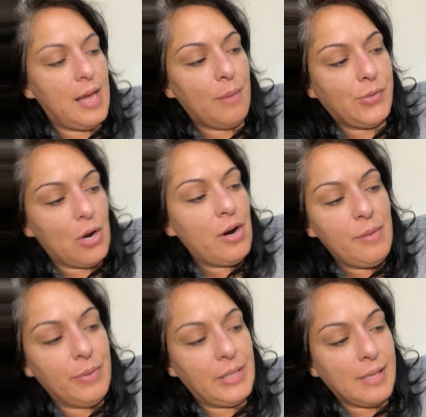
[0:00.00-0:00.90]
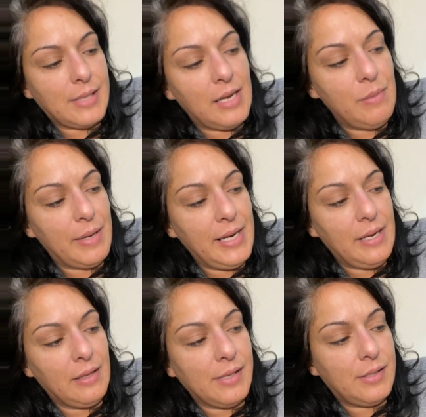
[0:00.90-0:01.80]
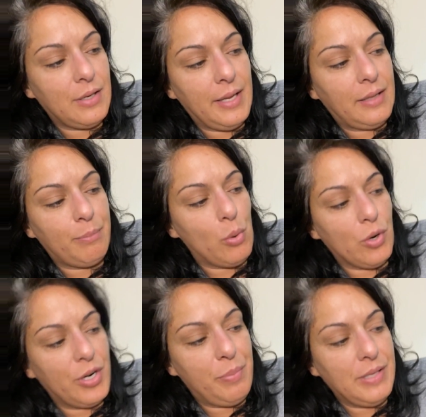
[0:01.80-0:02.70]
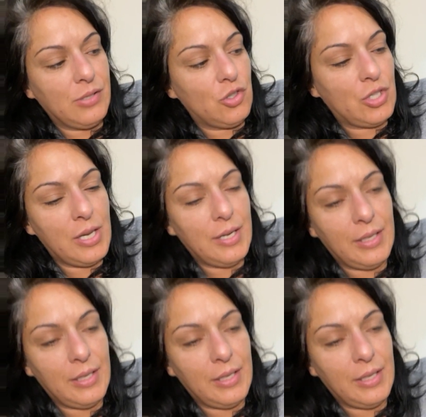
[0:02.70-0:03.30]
I'm sorry, but that's anybody, unless they're like born a piece of shit and